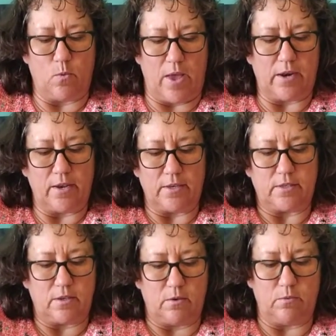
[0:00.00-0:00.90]
wet it
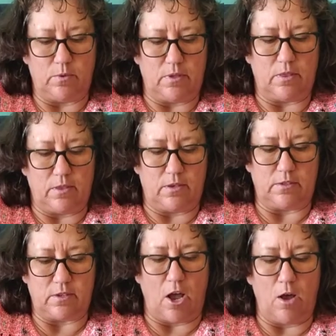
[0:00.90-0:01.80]
with
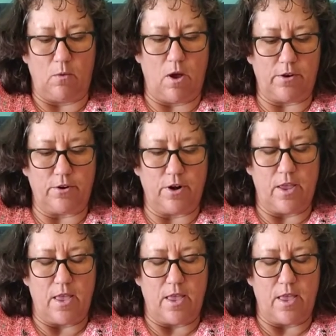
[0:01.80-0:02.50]
just hot water,